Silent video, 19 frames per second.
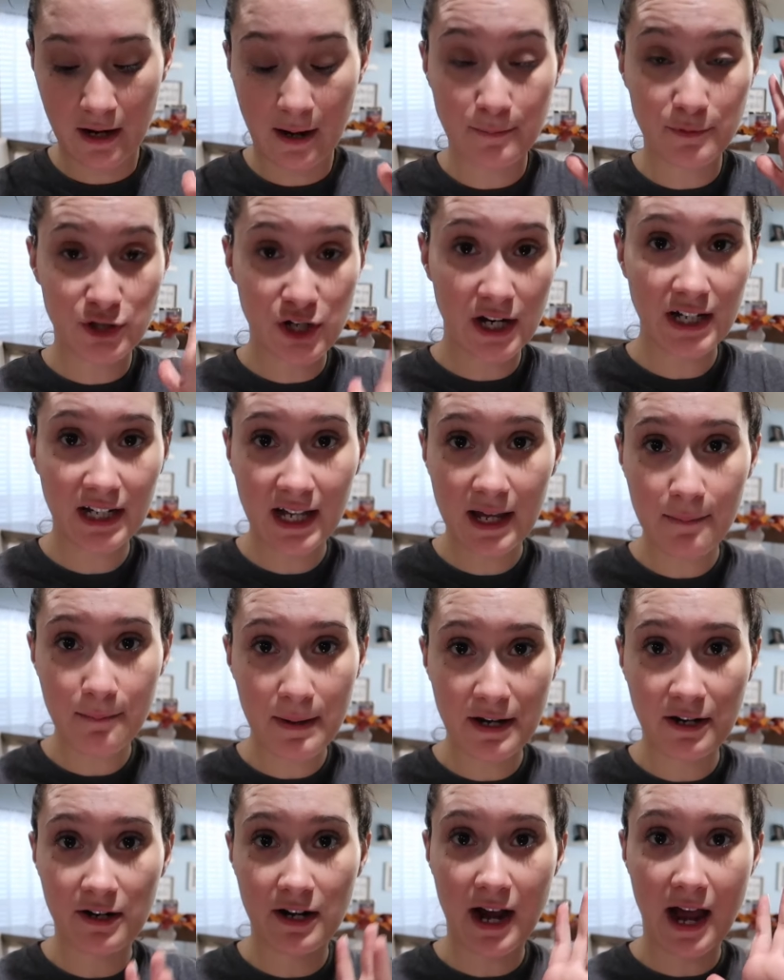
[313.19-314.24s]
I'm trying to get
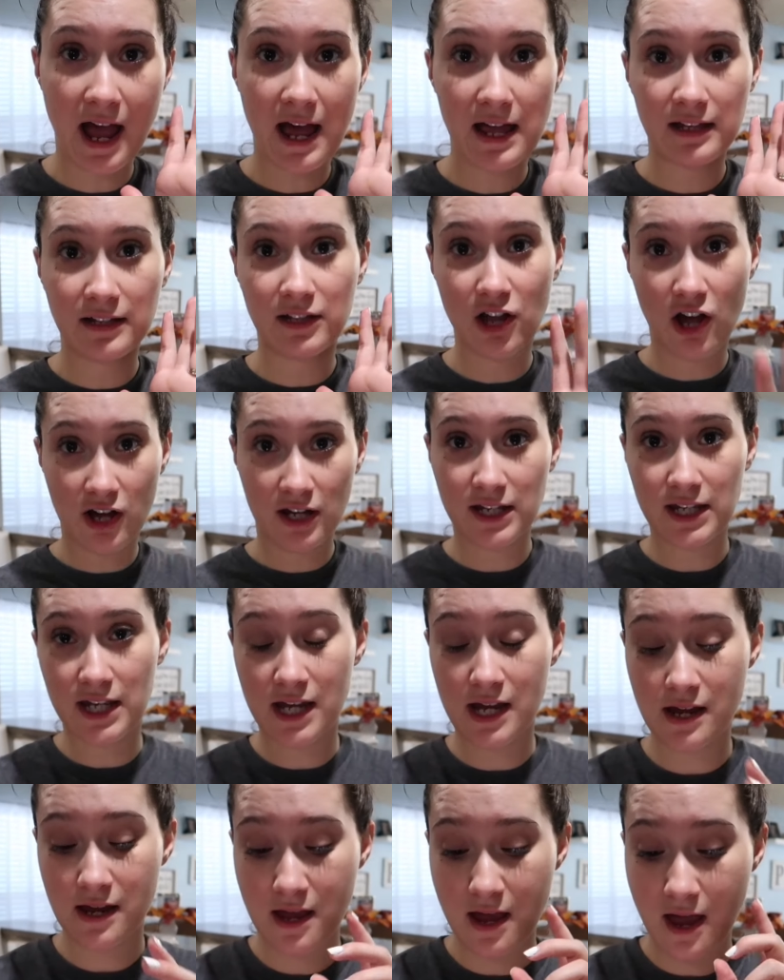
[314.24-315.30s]
better at
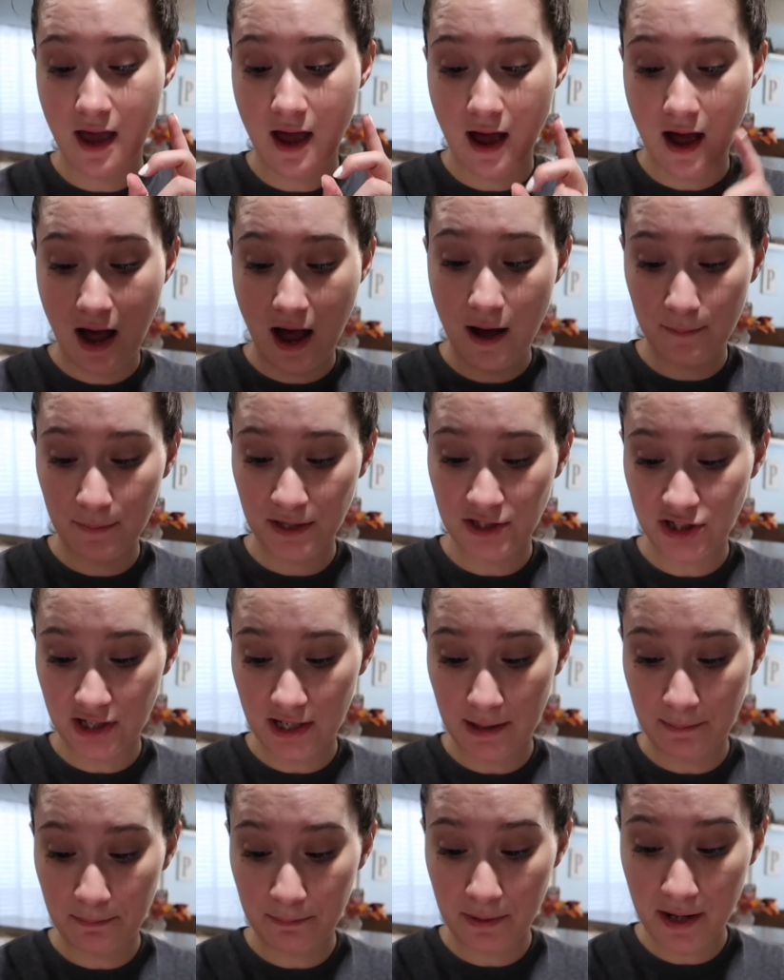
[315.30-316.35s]
logging how much
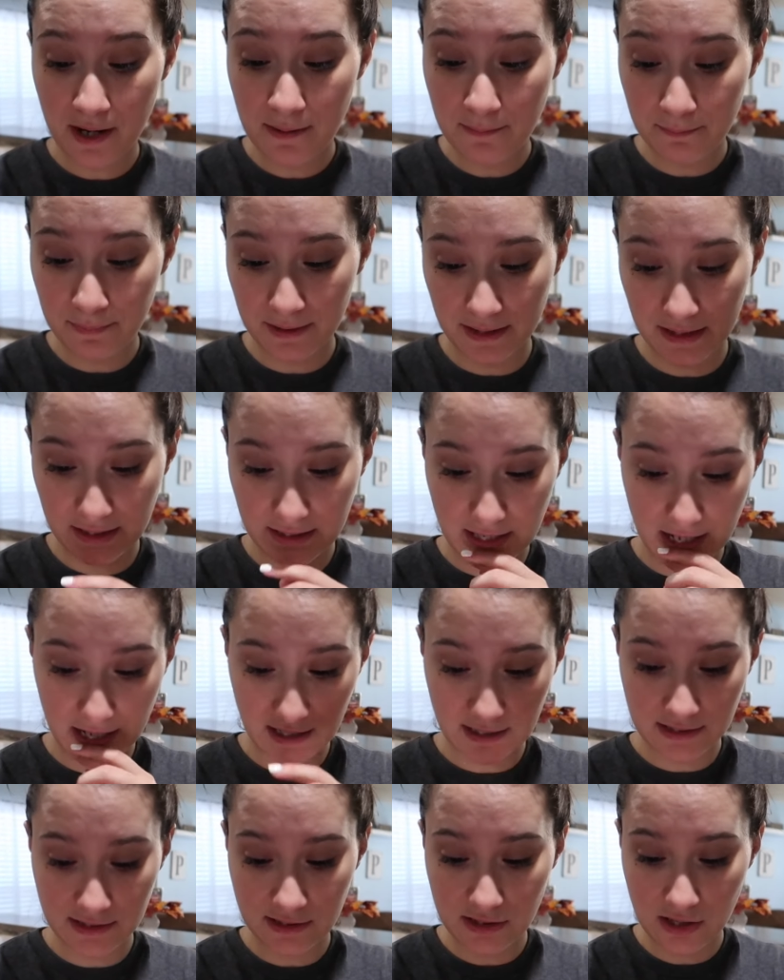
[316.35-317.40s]
I pump in a
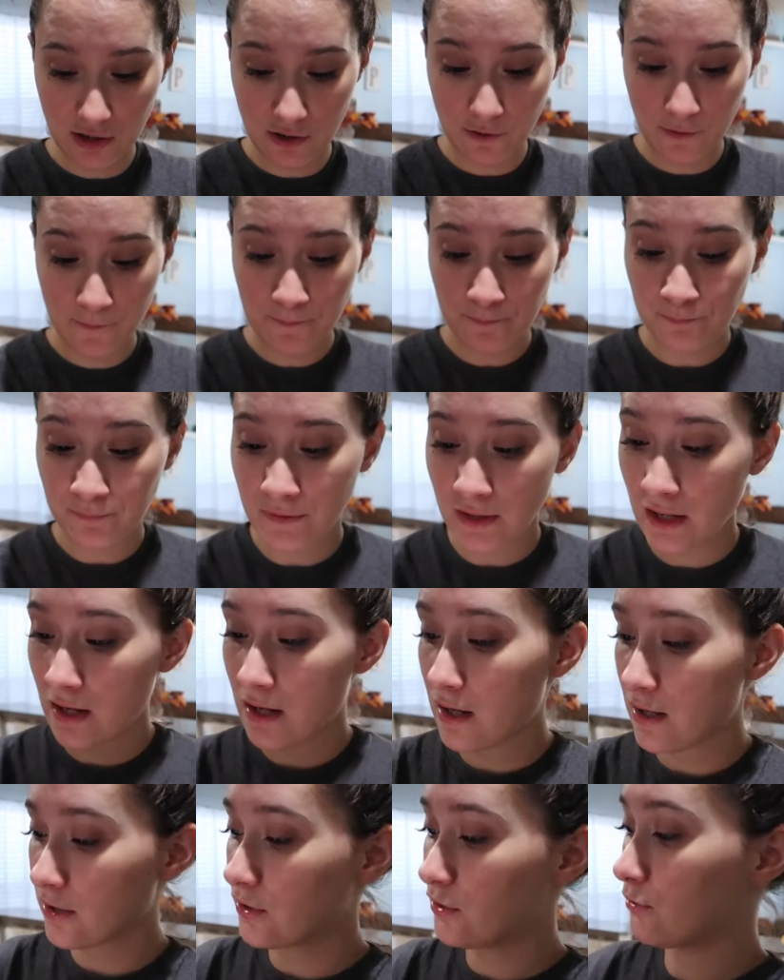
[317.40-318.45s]
day. So
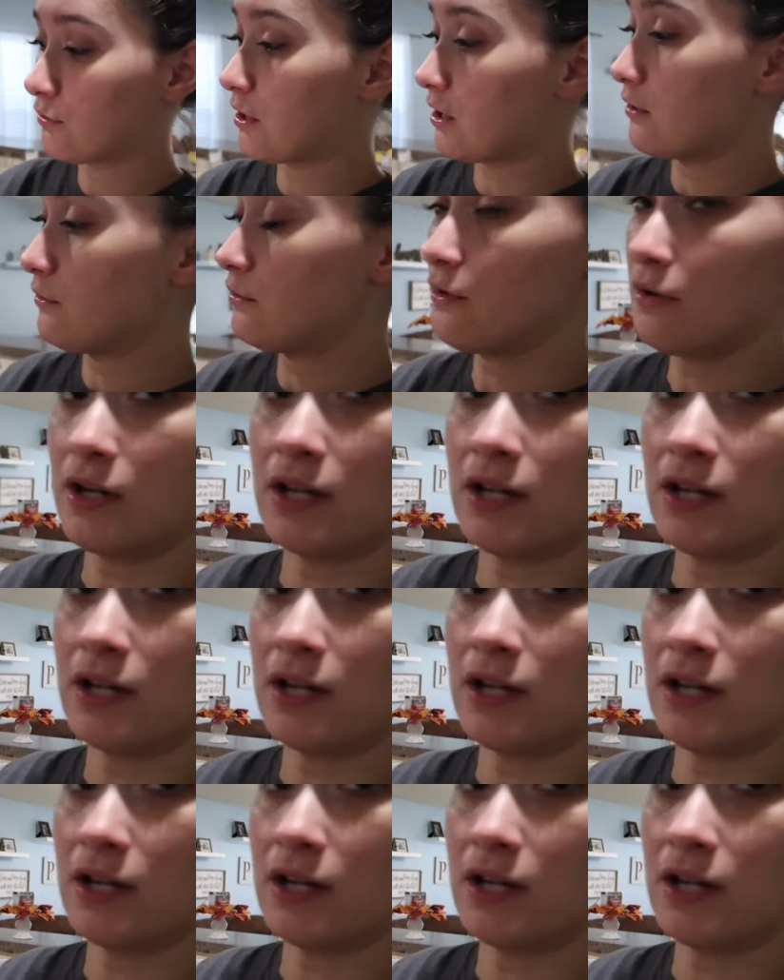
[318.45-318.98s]
you go